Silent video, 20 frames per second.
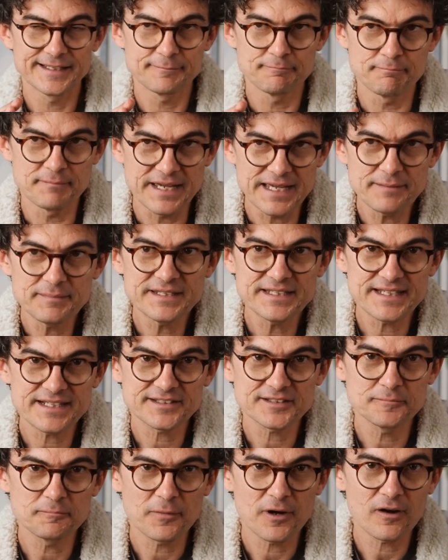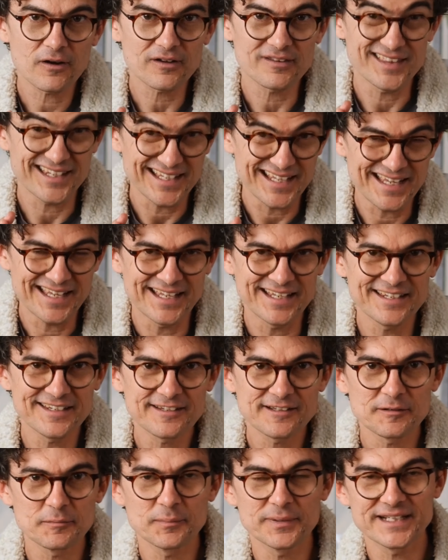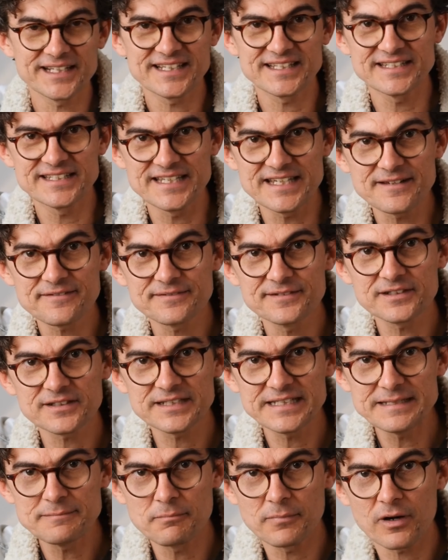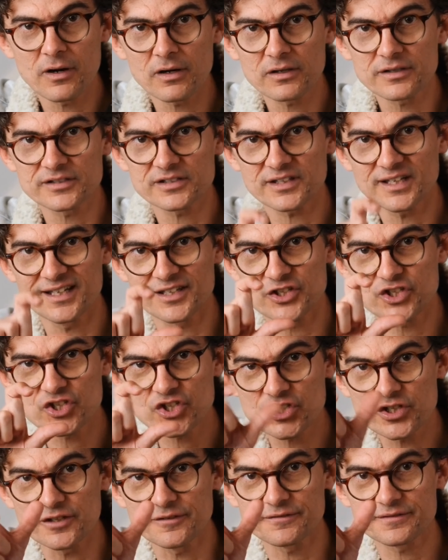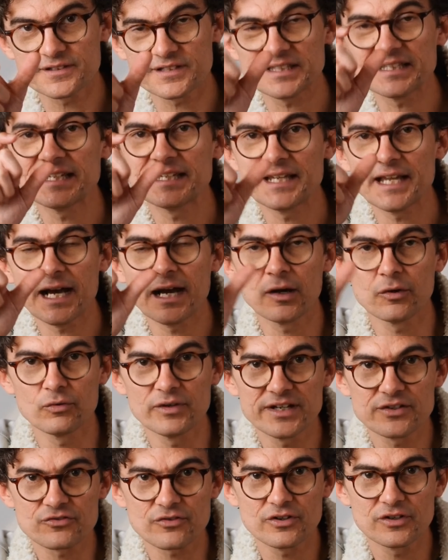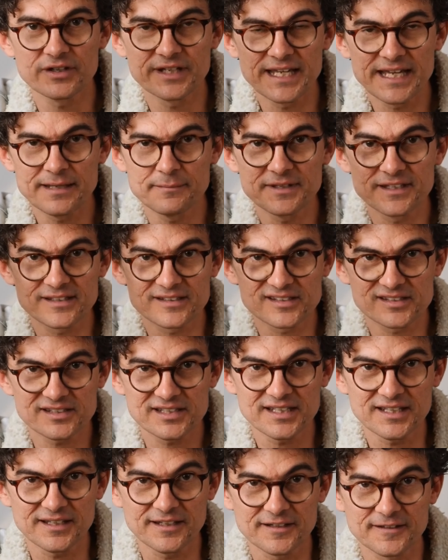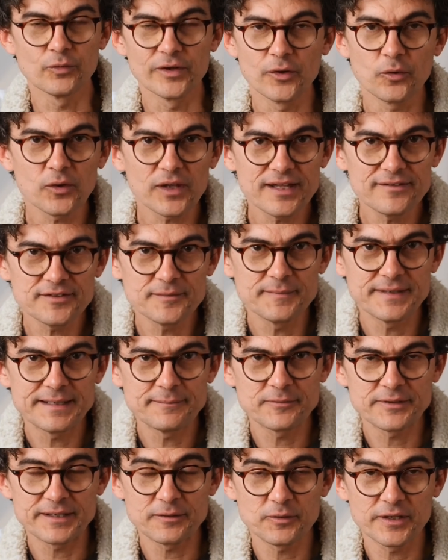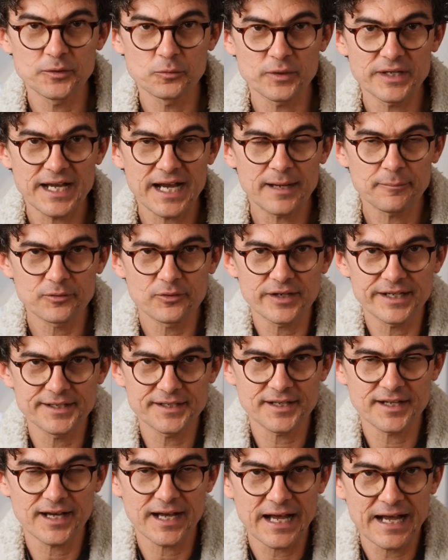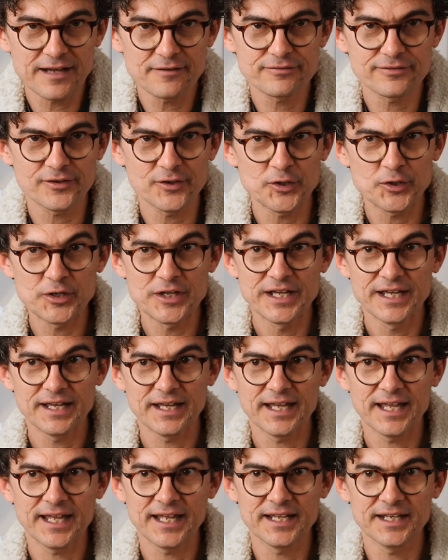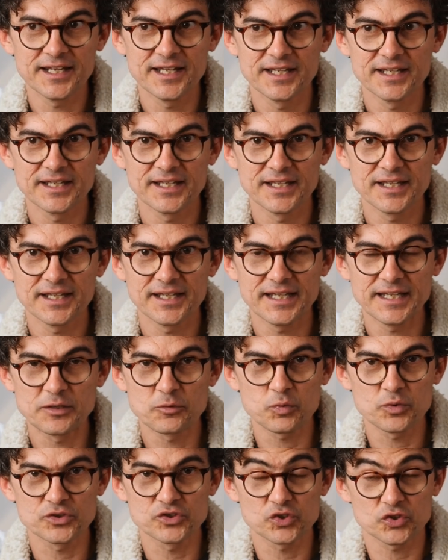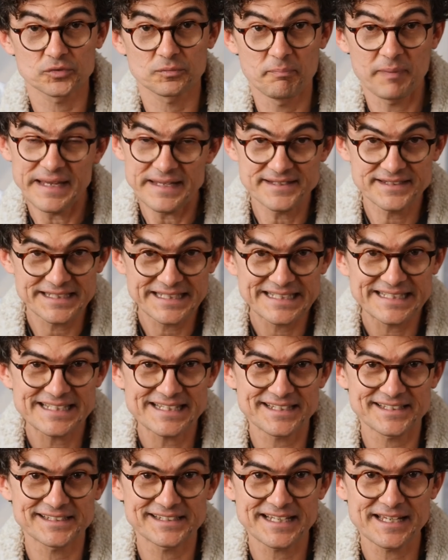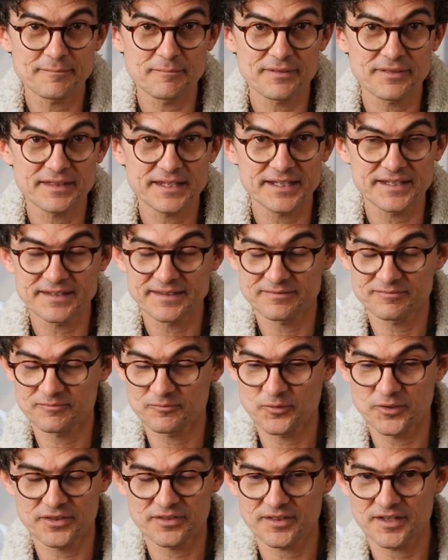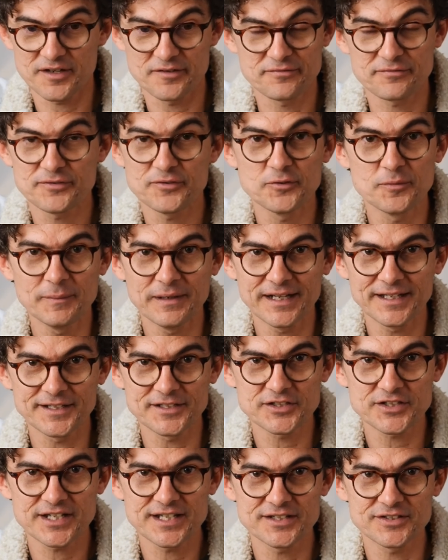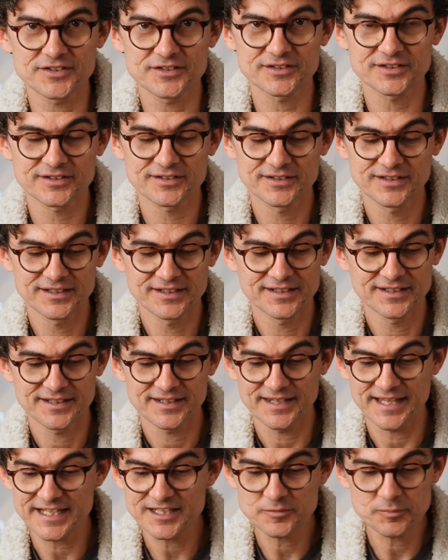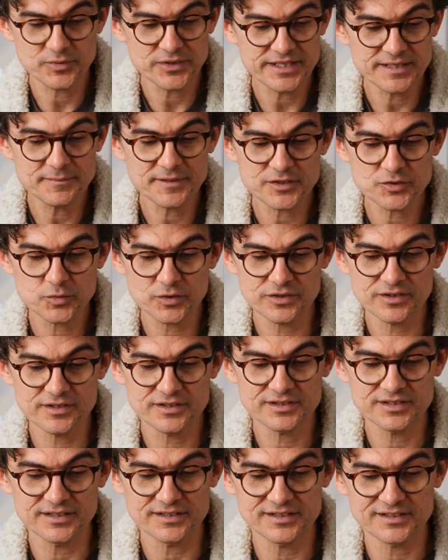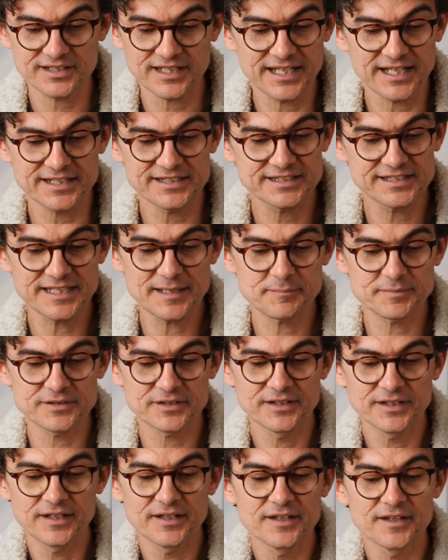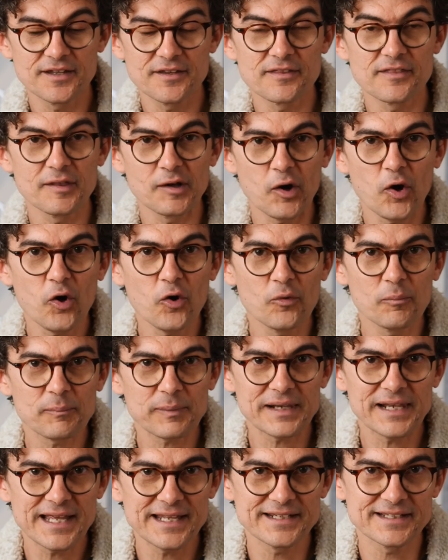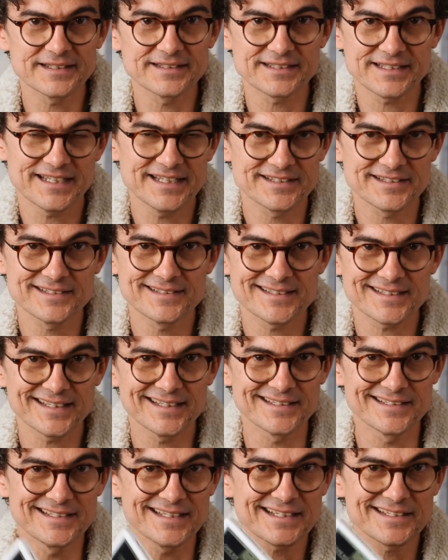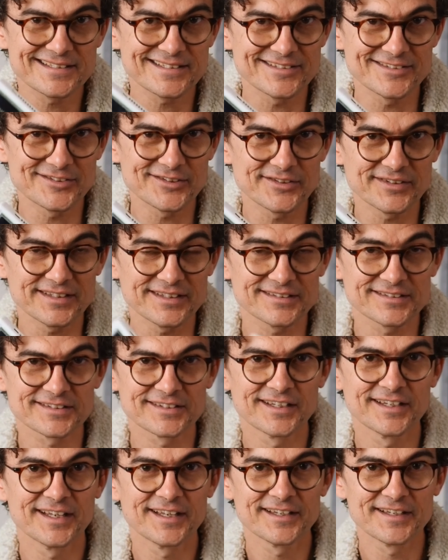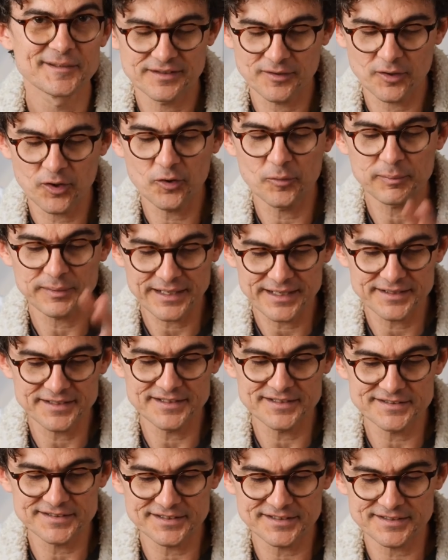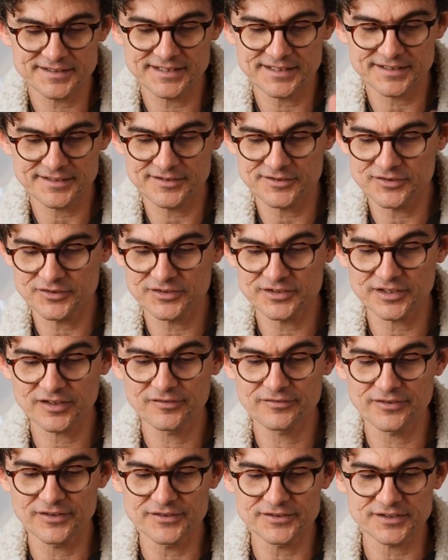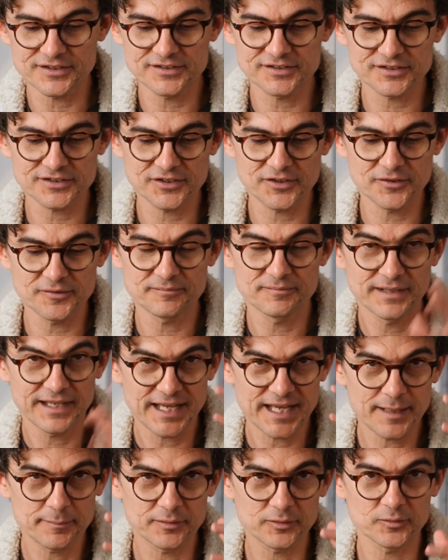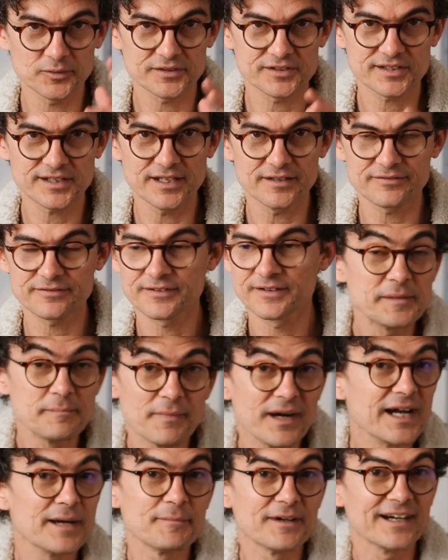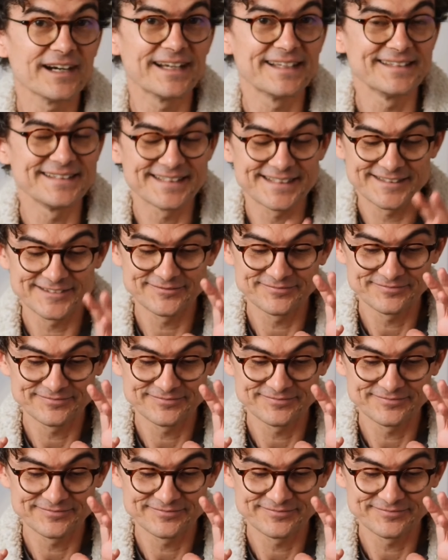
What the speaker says: maybe doesn't mark the end, but it definitely marks a shift in our retro gaming scene. We all have a memory when we upgraded our iPhone and it was basically the same thing with a few minor changes. That's pretty much what this is, except the whole planet isn't addicted to these. The whole planet is addicted to cell phones, and so Apple was safe. In my mind,